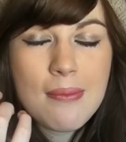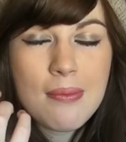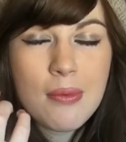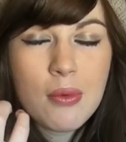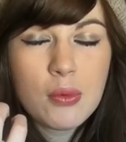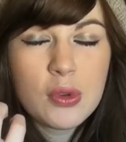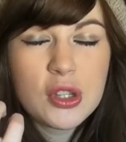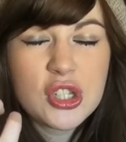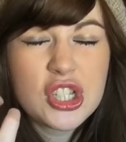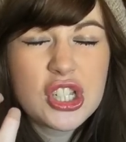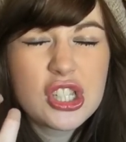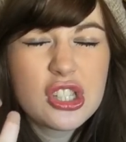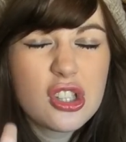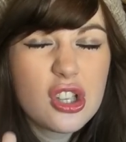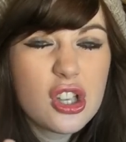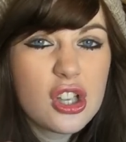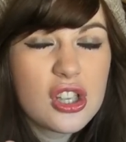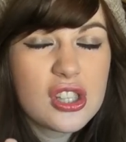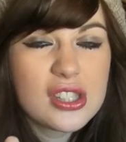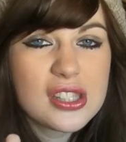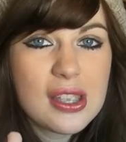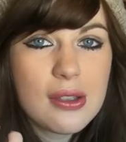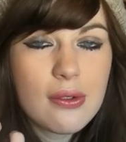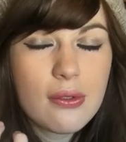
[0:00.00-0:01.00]
which is
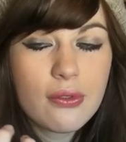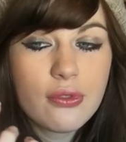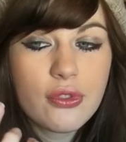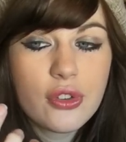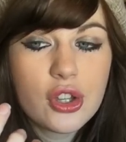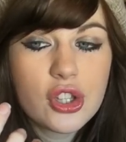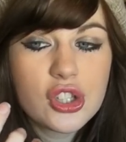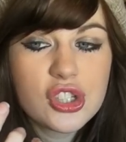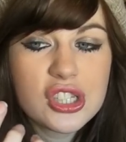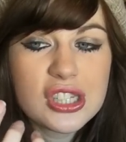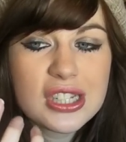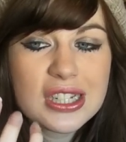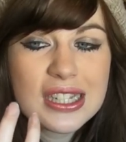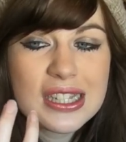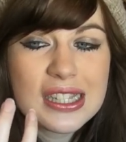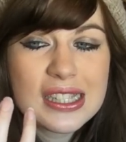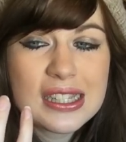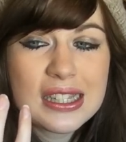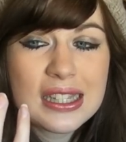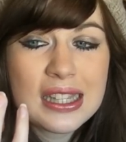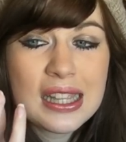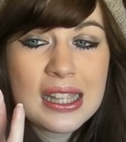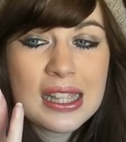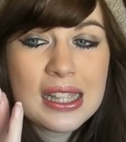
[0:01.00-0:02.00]
also
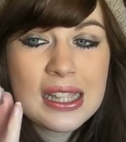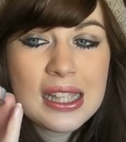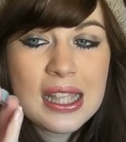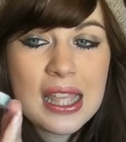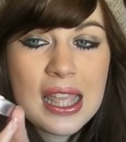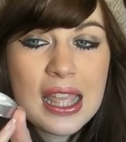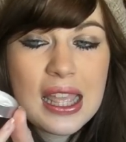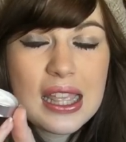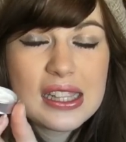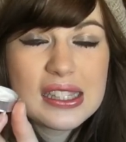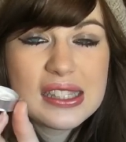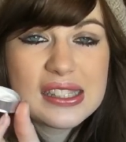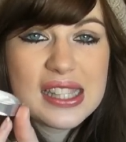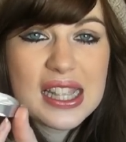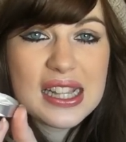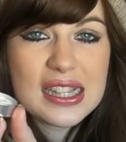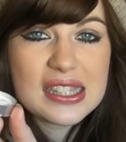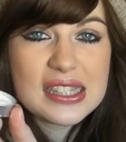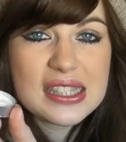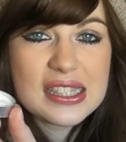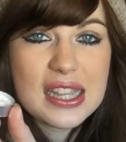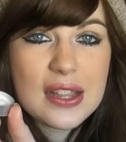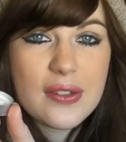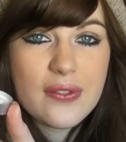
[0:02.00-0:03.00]
unfortunately
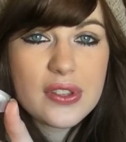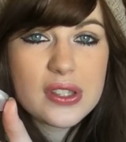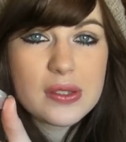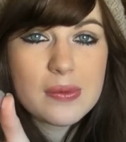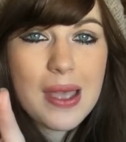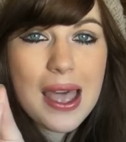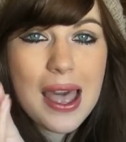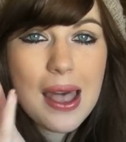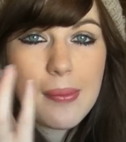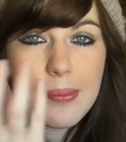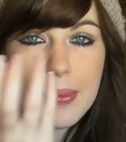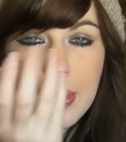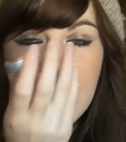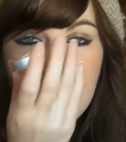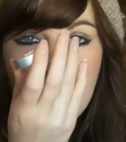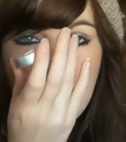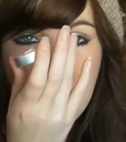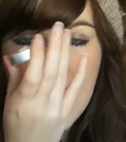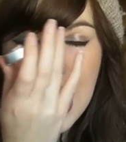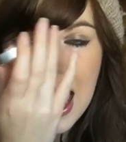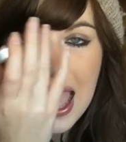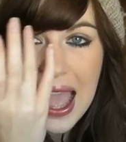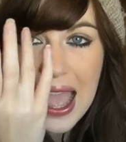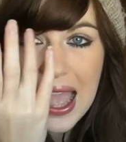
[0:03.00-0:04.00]
sensitive as well, but
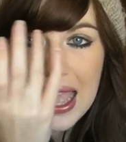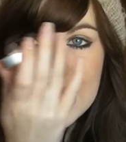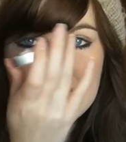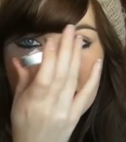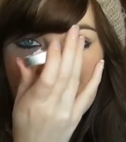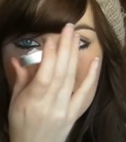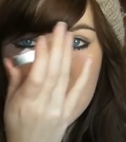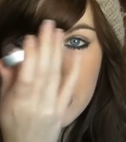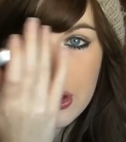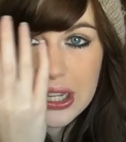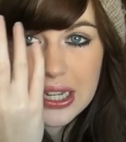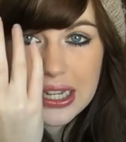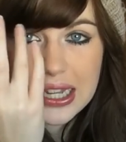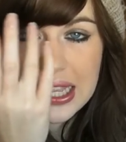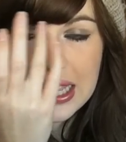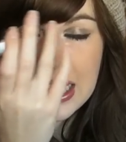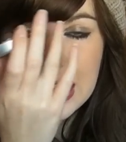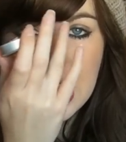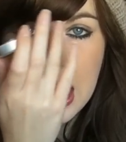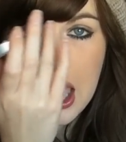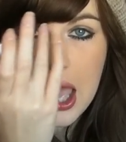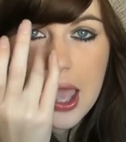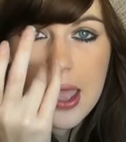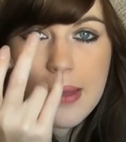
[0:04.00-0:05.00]
I get
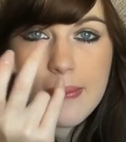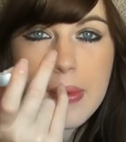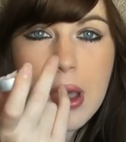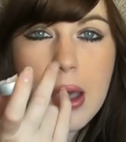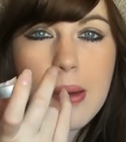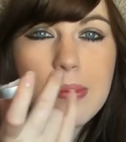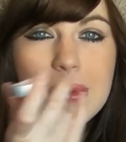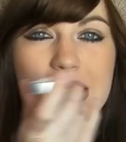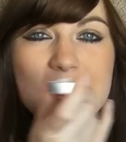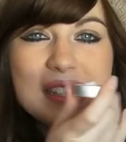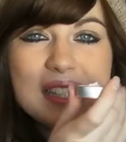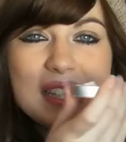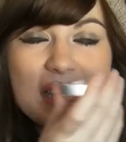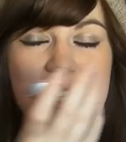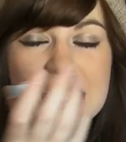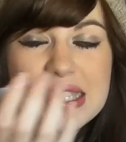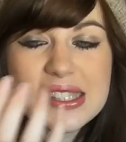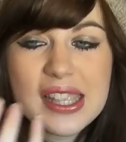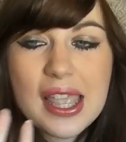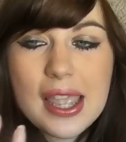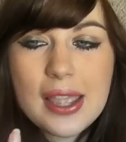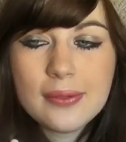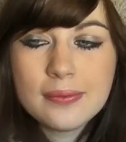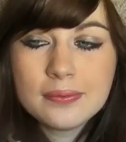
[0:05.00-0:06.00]
oily on my
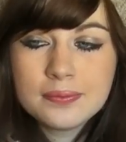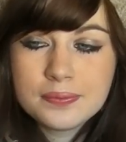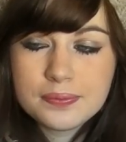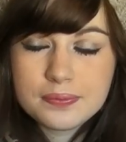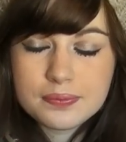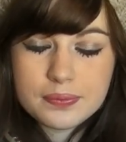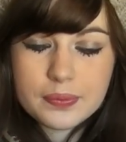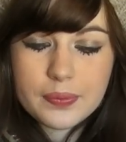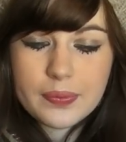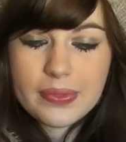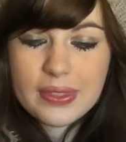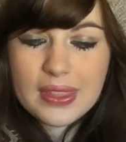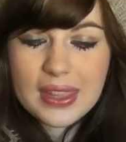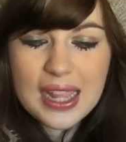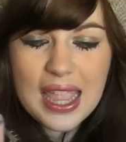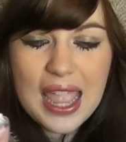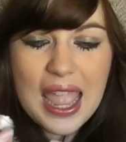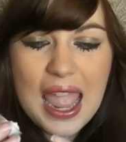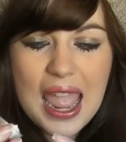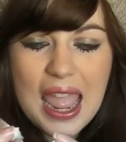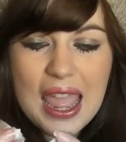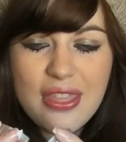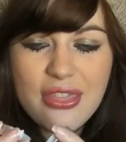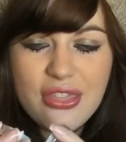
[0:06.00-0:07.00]
T-zone,
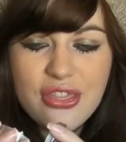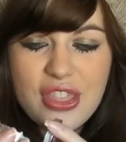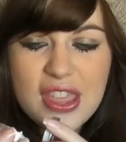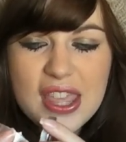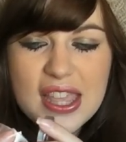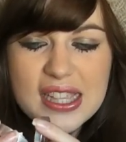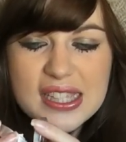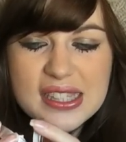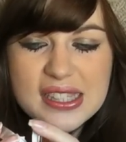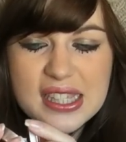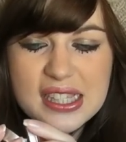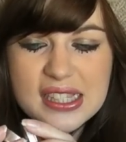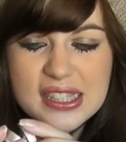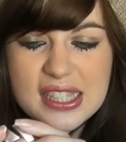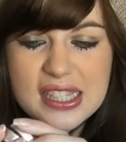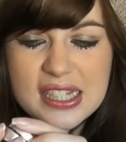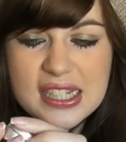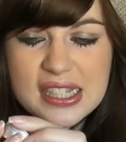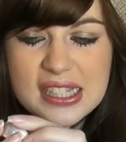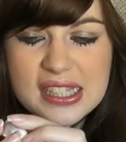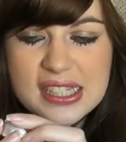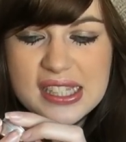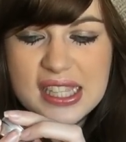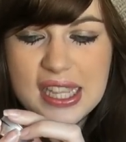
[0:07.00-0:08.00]
and this
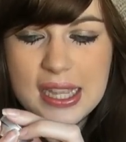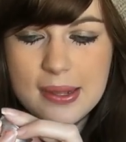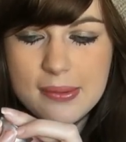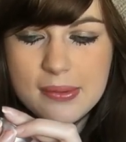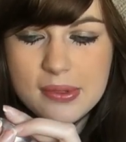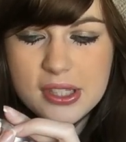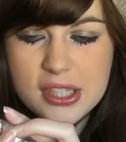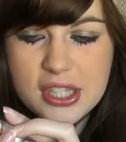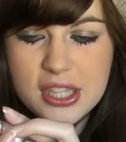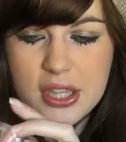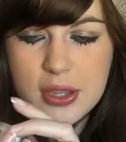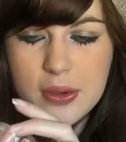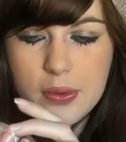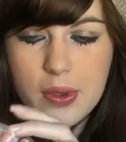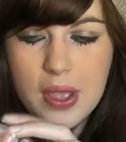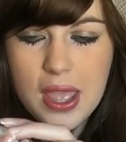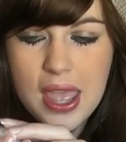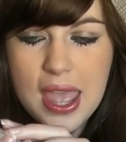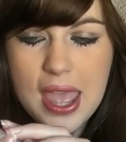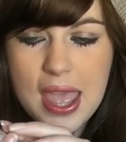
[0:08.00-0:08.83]
didn't seem to